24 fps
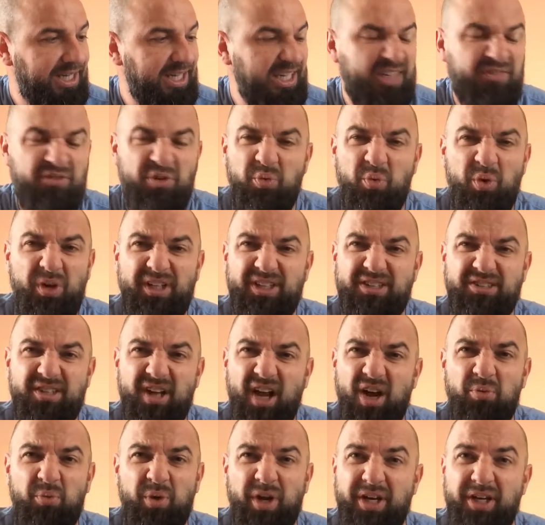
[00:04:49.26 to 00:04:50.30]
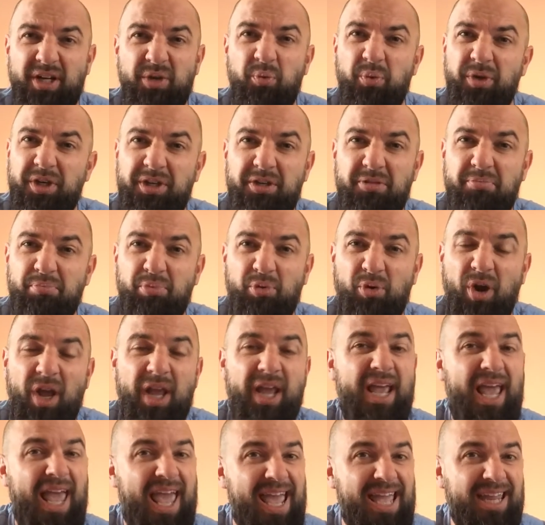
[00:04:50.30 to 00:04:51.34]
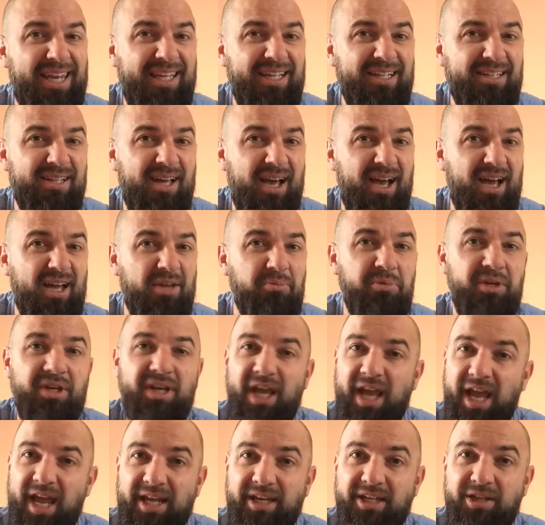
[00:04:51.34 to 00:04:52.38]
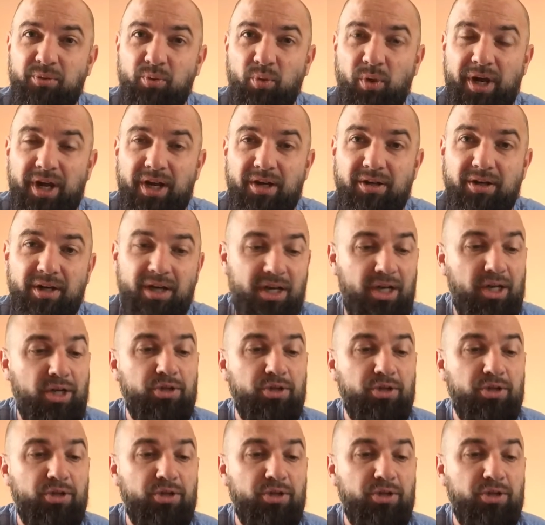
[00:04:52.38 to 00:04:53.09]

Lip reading: Even when it's not raining, we can pray anytime and anywhere.